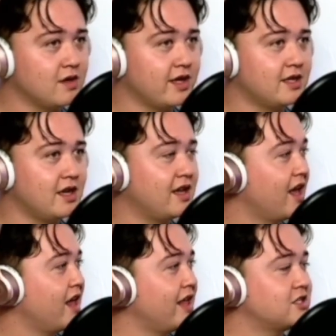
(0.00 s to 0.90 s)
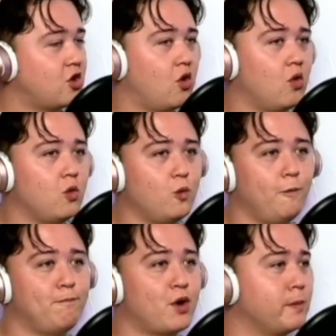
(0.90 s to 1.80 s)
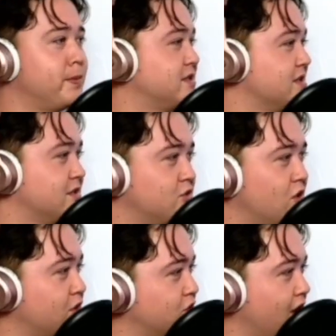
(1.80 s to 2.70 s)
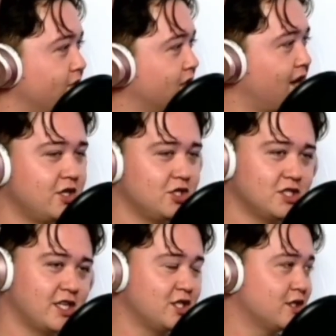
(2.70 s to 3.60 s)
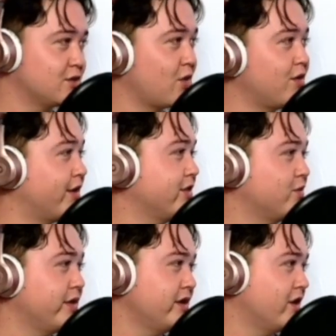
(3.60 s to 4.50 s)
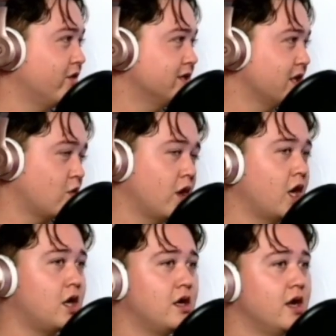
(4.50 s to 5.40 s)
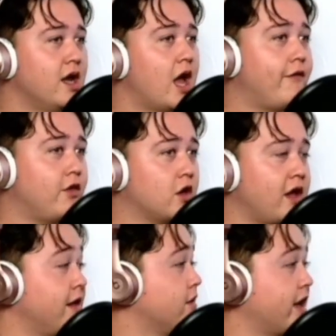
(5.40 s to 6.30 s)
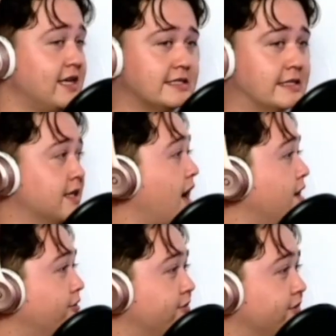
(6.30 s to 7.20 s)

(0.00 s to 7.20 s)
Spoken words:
Like, his whole purpose as a truck driver kind of just gets thrown out the window. He's like, well, if you're going to end, like, his life...